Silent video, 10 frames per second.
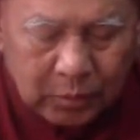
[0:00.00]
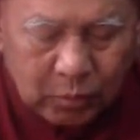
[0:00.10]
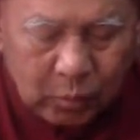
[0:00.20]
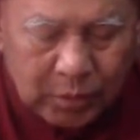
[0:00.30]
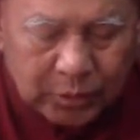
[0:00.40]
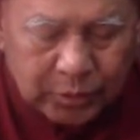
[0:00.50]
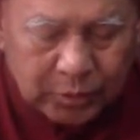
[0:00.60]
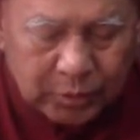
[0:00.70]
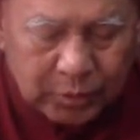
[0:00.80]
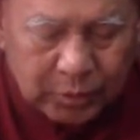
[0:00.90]
Once
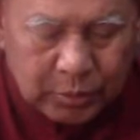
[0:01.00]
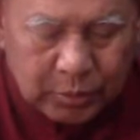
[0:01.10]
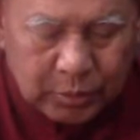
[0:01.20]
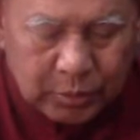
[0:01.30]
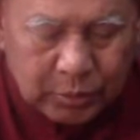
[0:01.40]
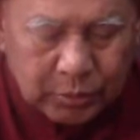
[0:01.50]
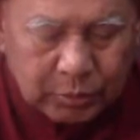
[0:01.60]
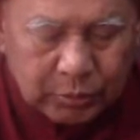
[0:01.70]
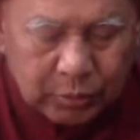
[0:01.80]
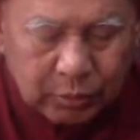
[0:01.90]
you
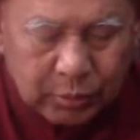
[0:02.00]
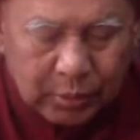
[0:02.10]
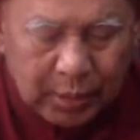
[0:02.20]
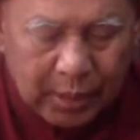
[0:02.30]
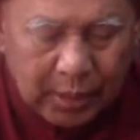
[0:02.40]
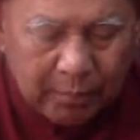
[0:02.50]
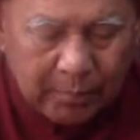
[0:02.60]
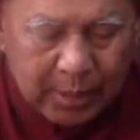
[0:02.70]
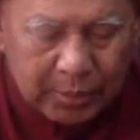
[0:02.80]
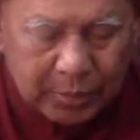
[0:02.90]
use the word
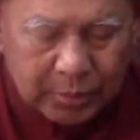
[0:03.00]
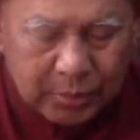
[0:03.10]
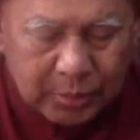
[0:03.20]
elements,